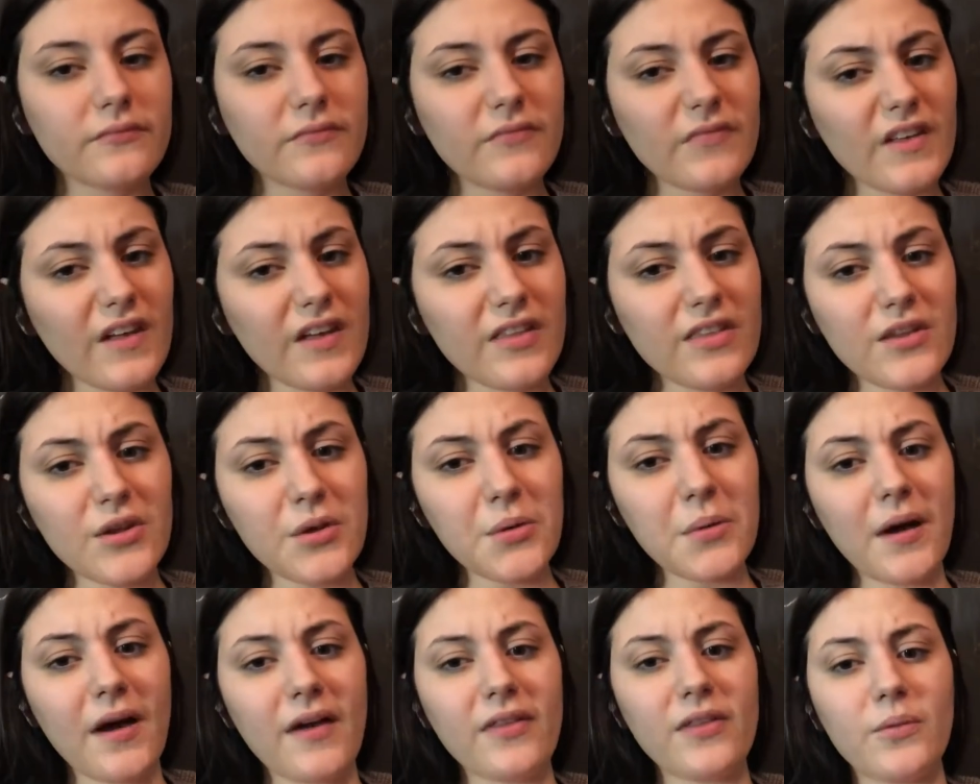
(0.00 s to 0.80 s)
And then you
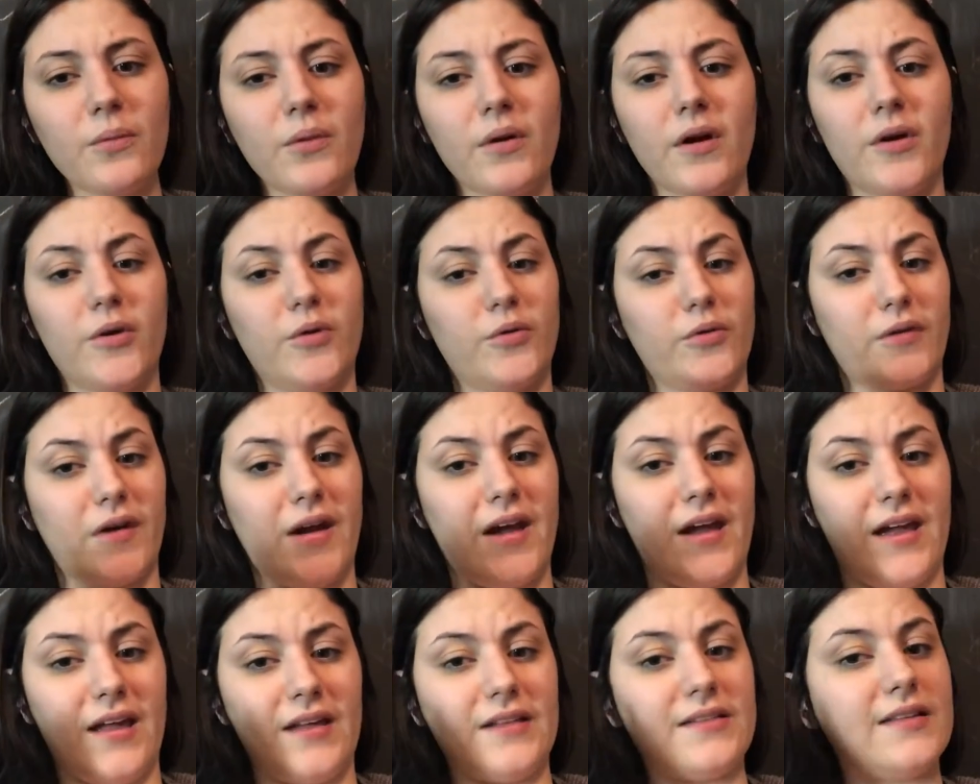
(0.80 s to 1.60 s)
have the word
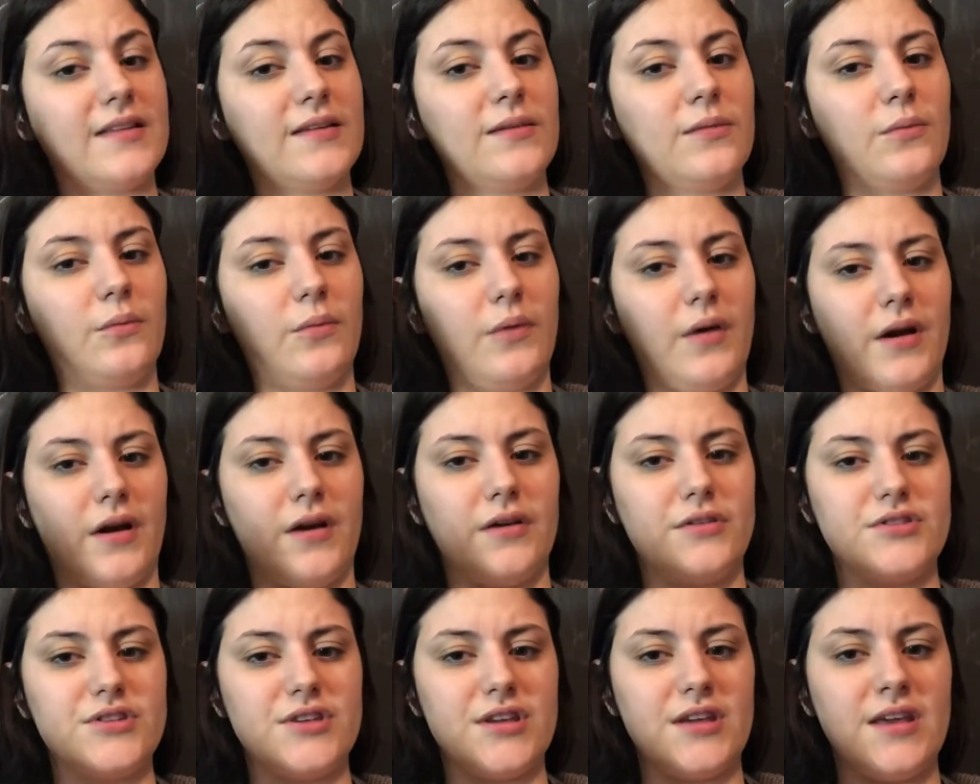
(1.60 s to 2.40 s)
great, where
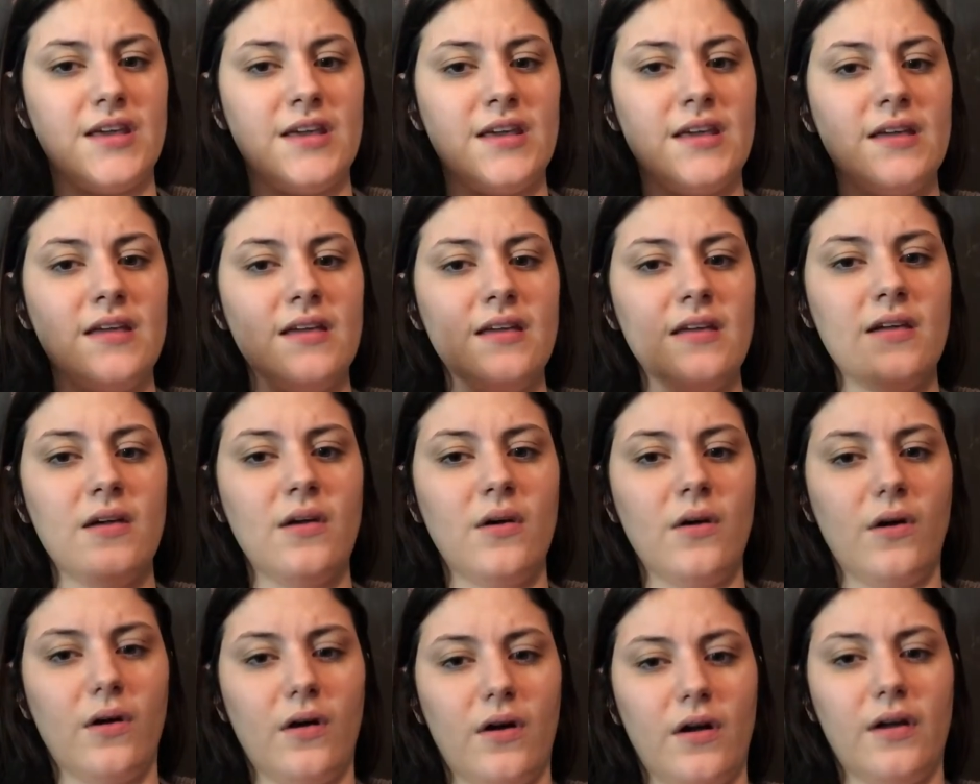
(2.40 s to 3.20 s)
G,
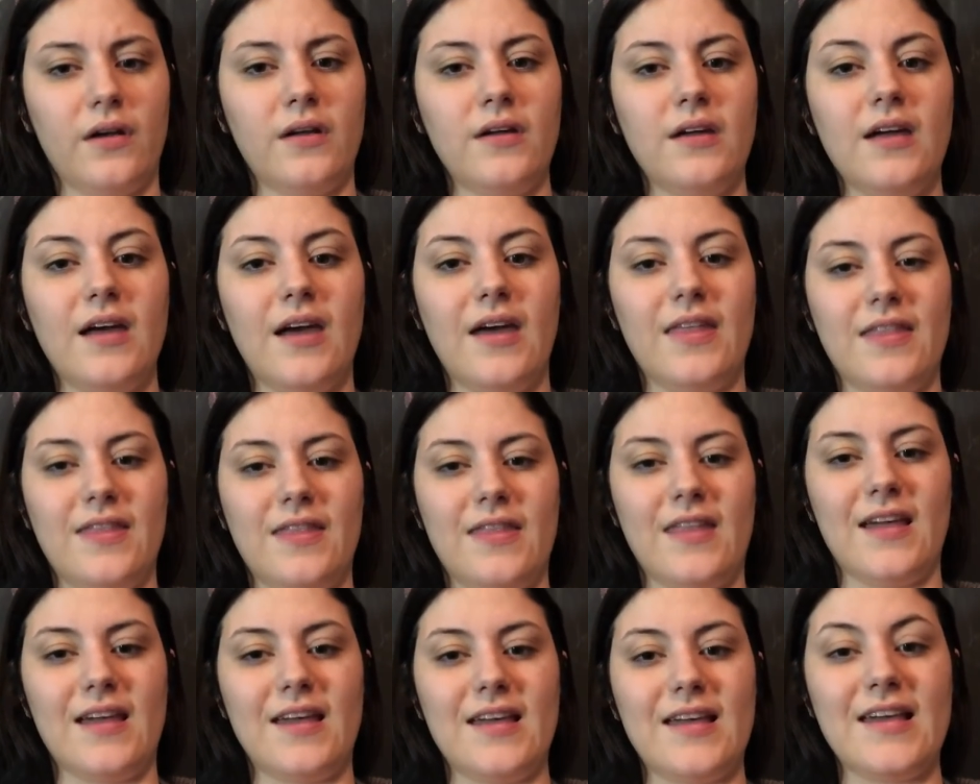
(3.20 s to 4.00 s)
R, and then
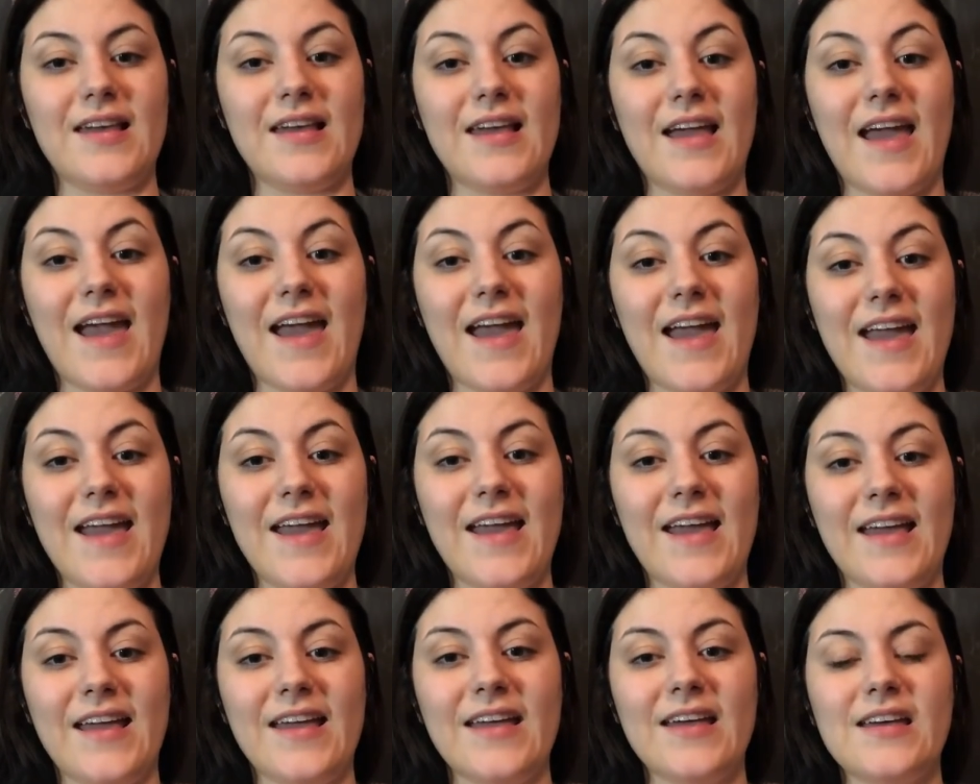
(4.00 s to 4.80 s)
the
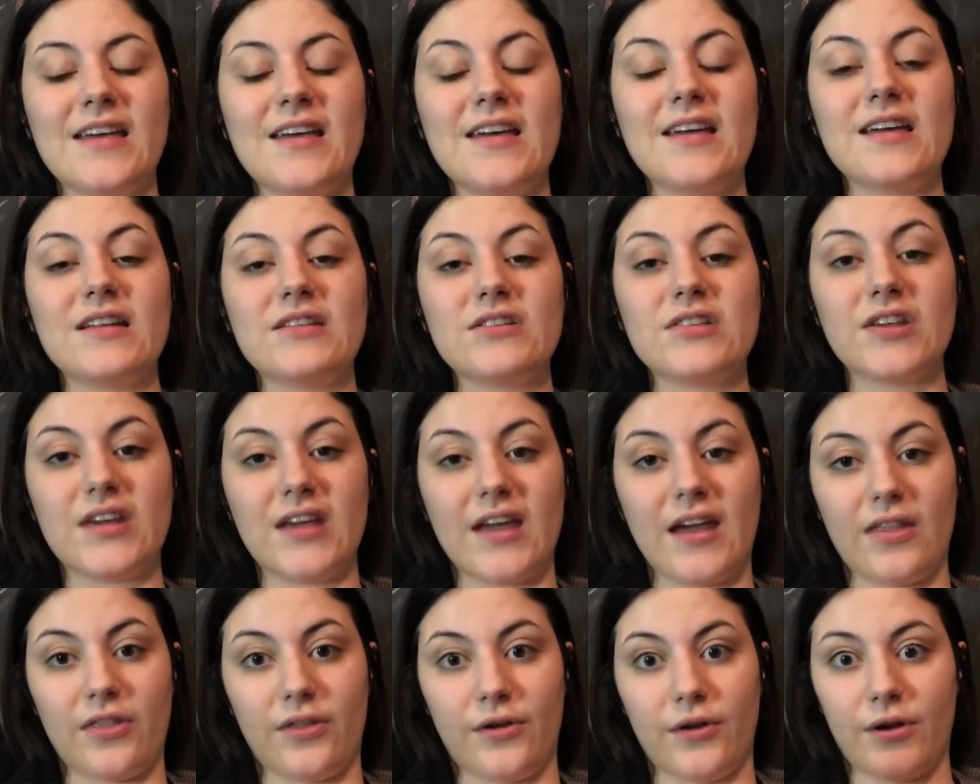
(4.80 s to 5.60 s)
E-A
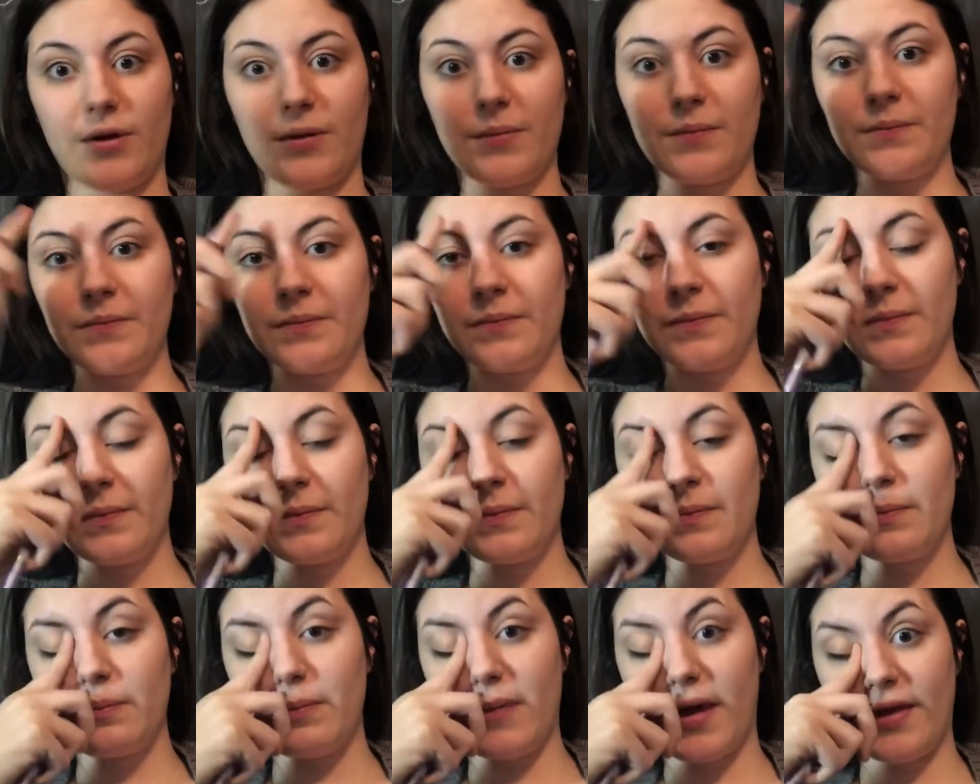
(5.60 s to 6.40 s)
together
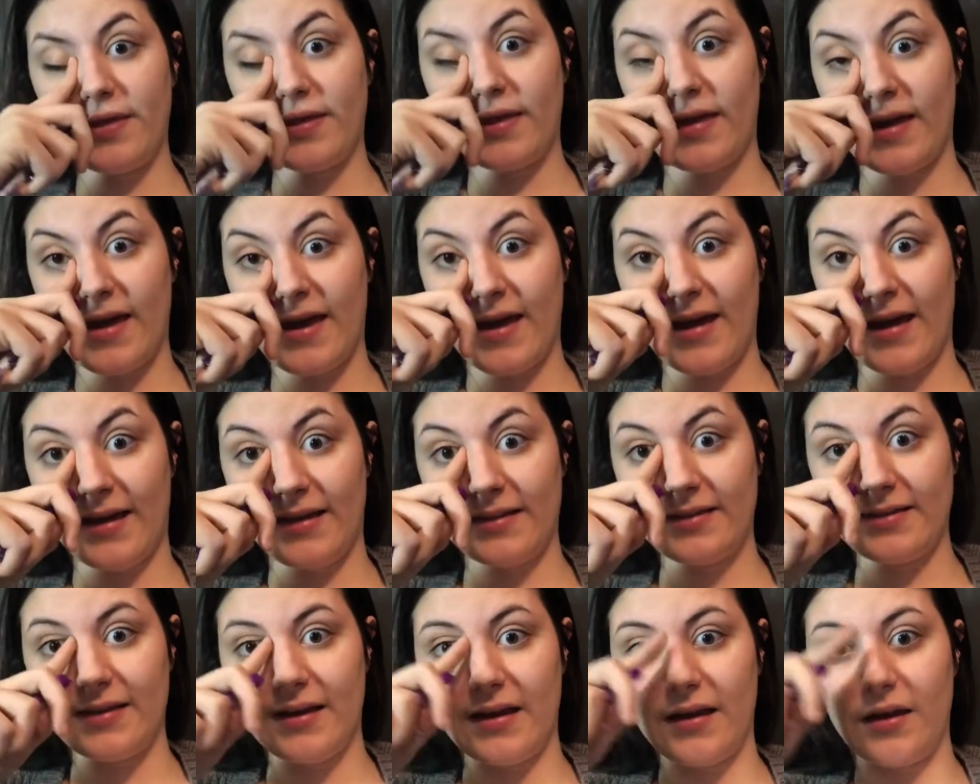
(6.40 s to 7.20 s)
make the A
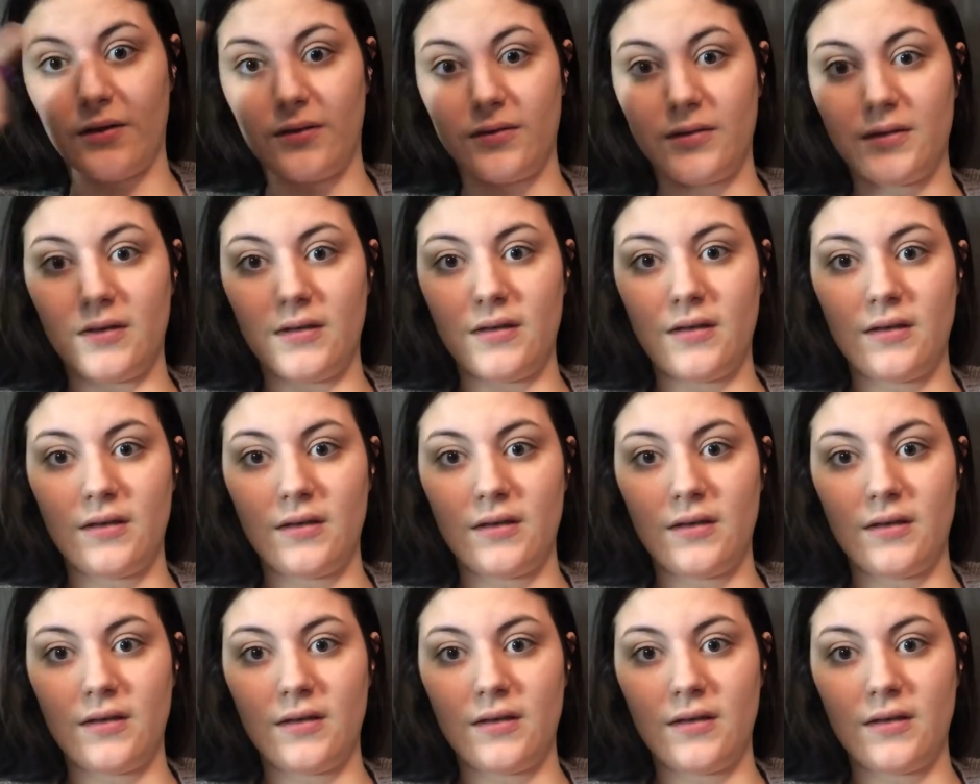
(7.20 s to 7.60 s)
sound.